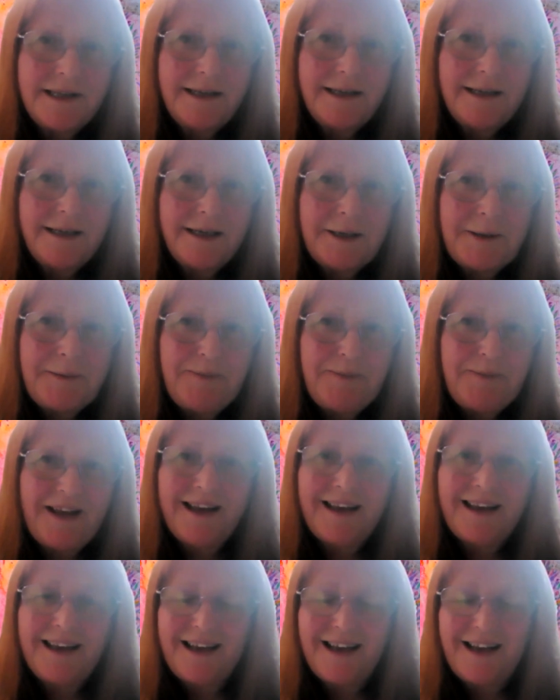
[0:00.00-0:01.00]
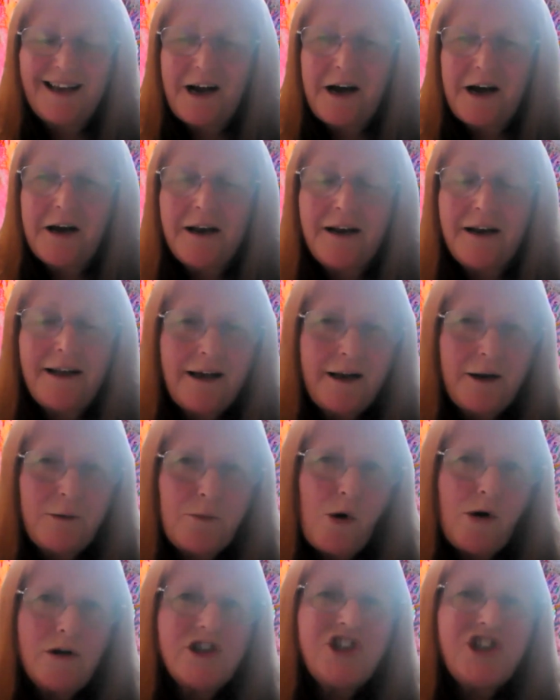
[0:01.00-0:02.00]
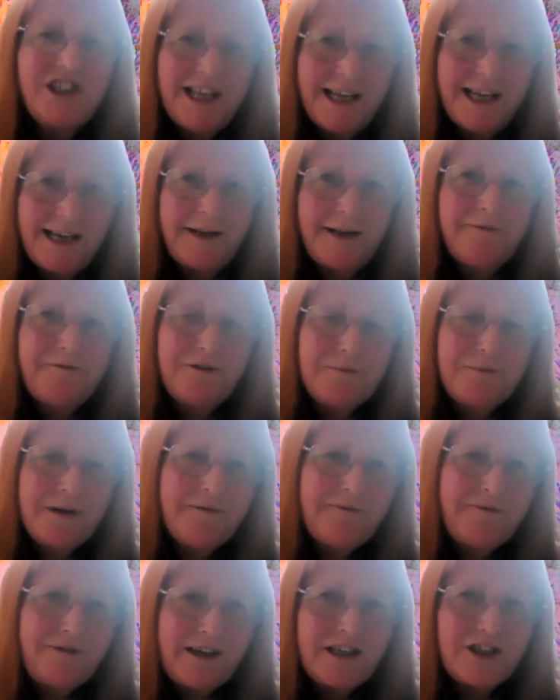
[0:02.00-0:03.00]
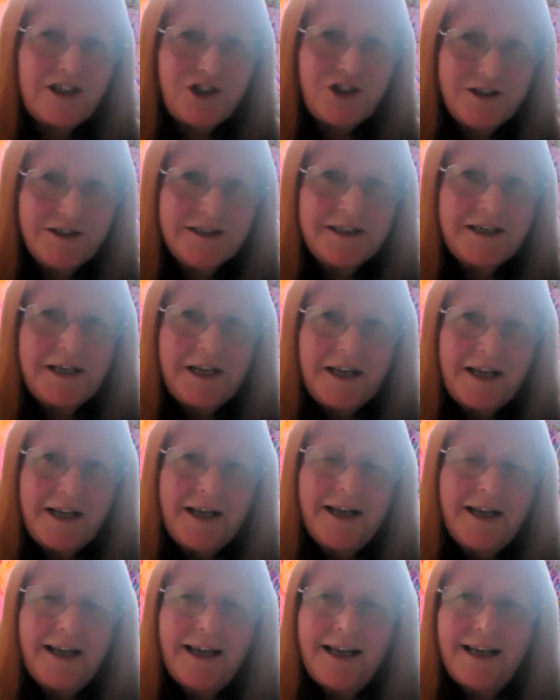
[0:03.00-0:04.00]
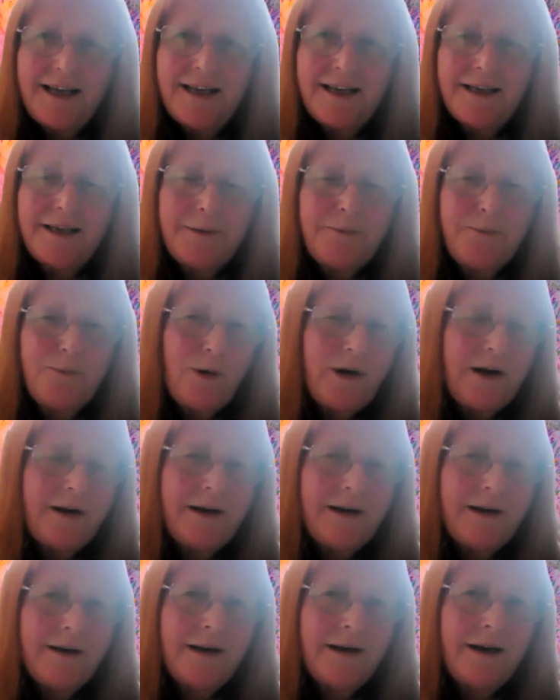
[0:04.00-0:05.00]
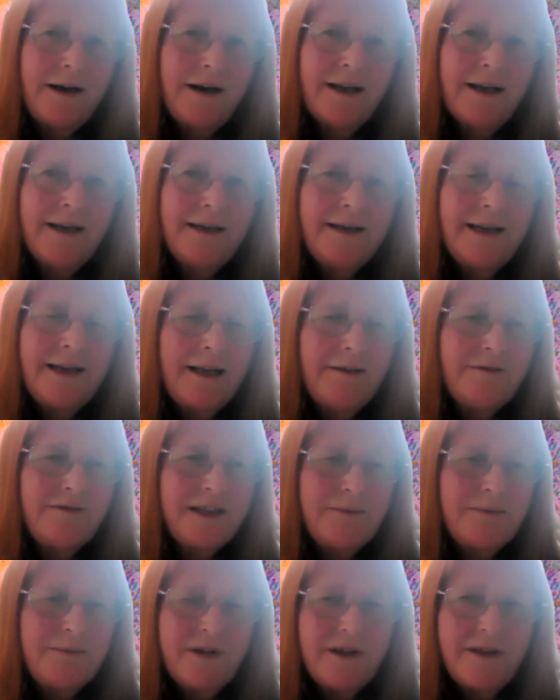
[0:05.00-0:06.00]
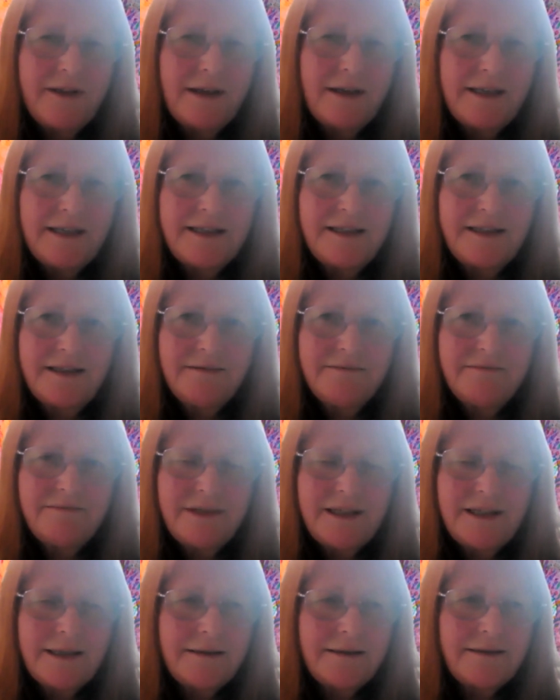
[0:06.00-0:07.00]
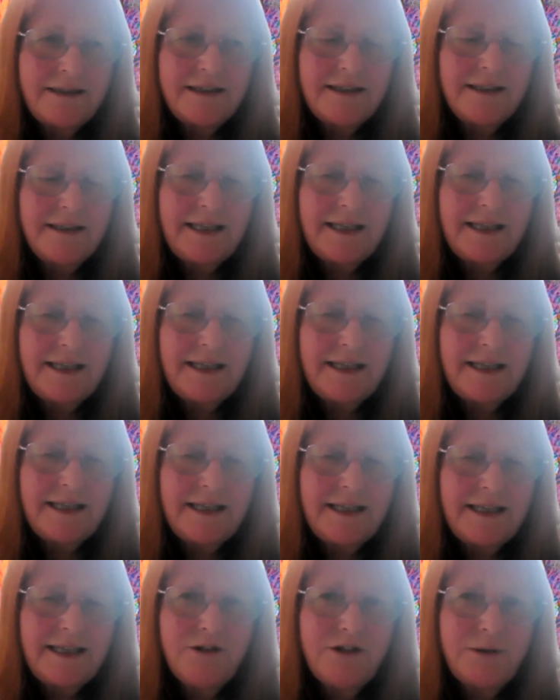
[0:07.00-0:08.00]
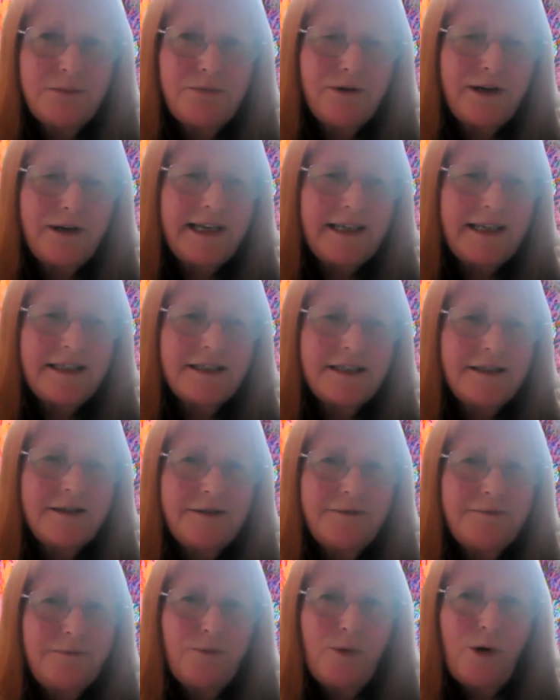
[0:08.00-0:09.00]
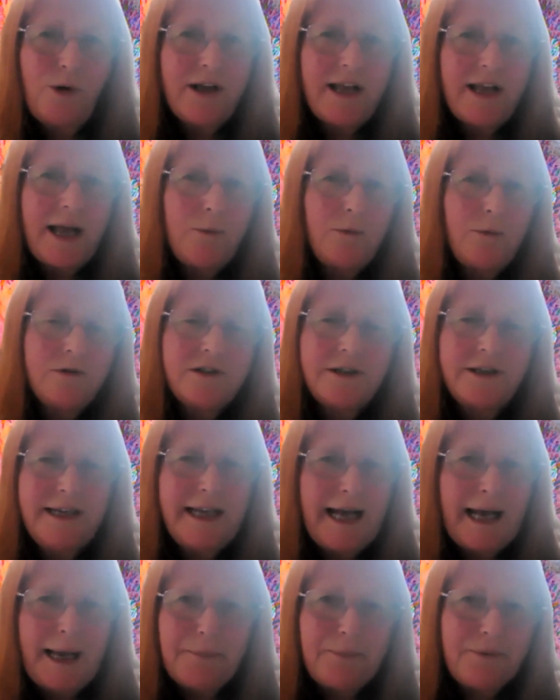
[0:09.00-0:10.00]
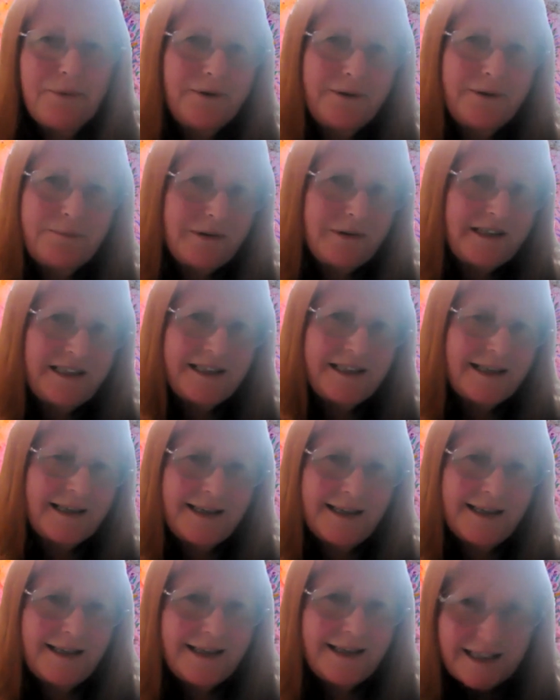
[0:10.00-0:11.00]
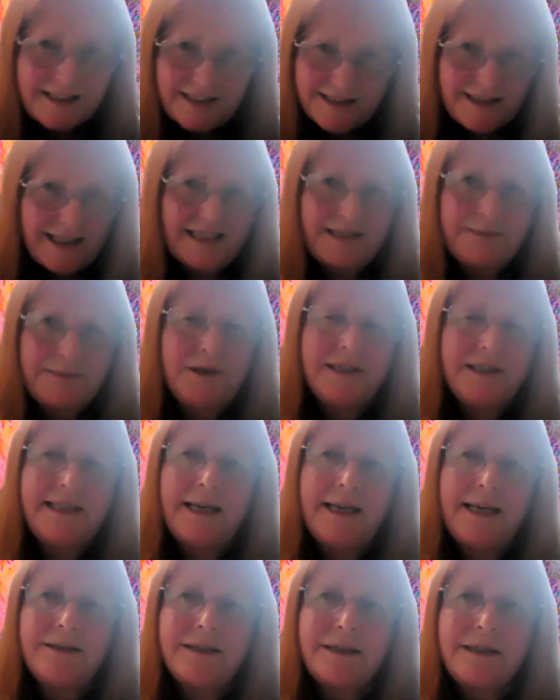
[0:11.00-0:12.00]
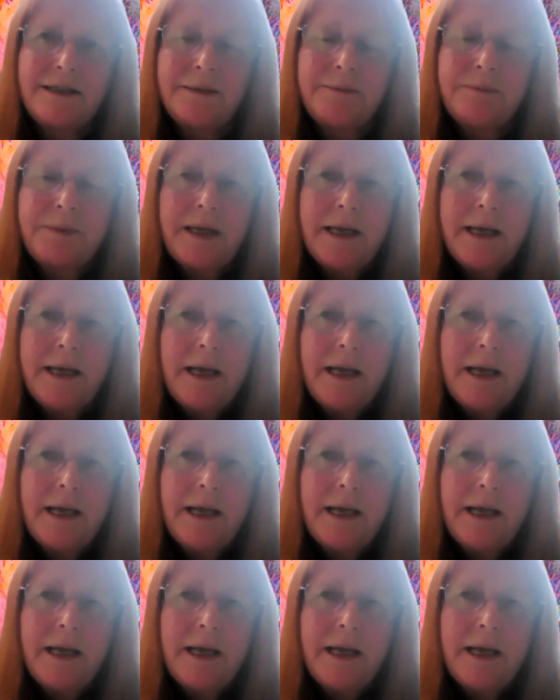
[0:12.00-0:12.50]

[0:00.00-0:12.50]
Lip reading: I'll watch telly for my fiction, I can have something that isn't, you know, doesn't need me to use a brain to work out what's going to happen particularly. That's my downtime.